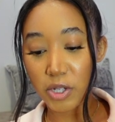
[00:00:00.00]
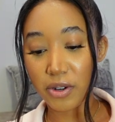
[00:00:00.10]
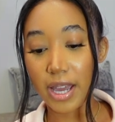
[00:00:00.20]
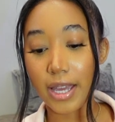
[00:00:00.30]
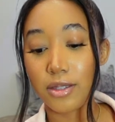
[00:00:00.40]

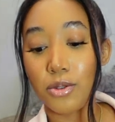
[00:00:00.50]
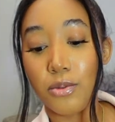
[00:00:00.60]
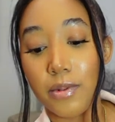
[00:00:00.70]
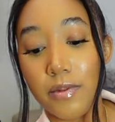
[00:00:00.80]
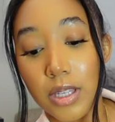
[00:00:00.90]
sure I had
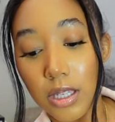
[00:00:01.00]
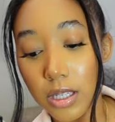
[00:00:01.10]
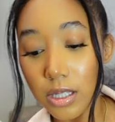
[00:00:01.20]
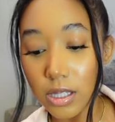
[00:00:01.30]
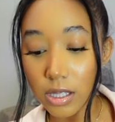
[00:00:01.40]
two of
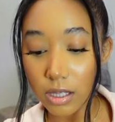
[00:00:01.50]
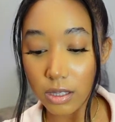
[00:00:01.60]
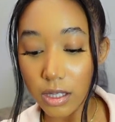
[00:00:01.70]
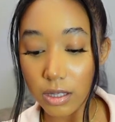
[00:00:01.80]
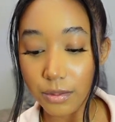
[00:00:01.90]

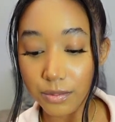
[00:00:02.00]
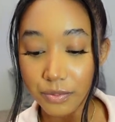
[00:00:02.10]
these